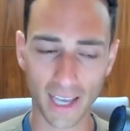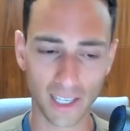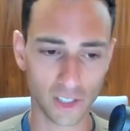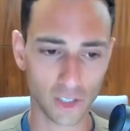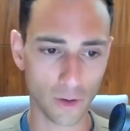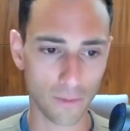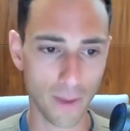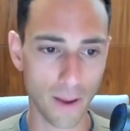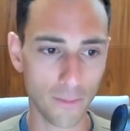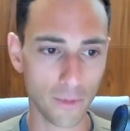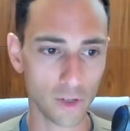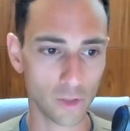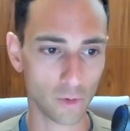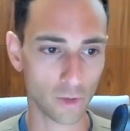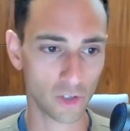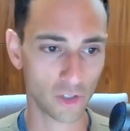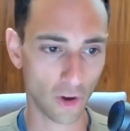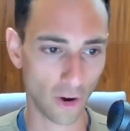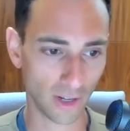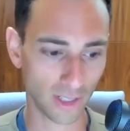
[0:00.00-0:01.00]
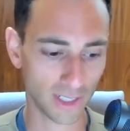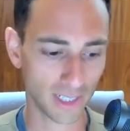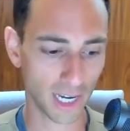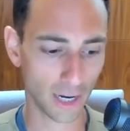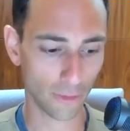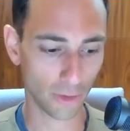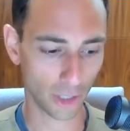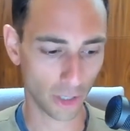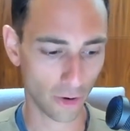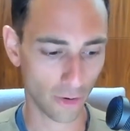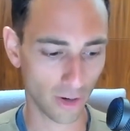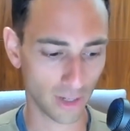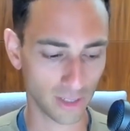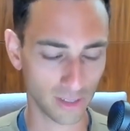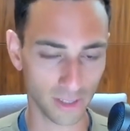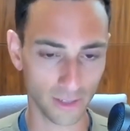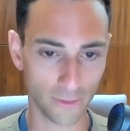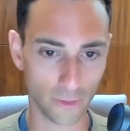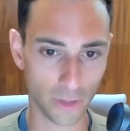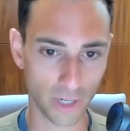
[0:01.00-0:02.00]
And so members were starting to get recurring
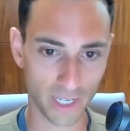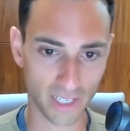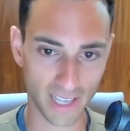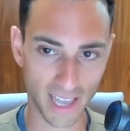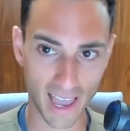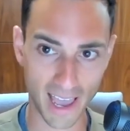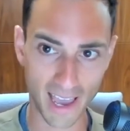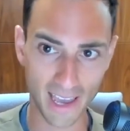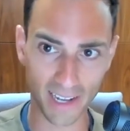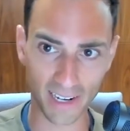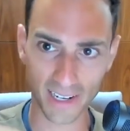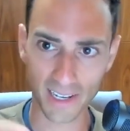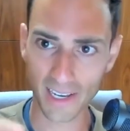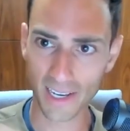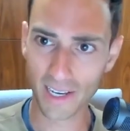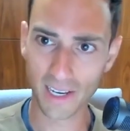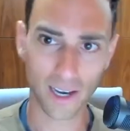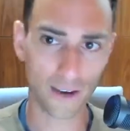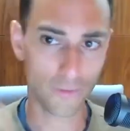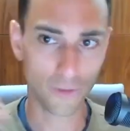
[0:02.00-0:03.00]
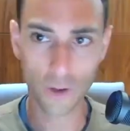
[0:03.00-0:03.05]
deliveries, and a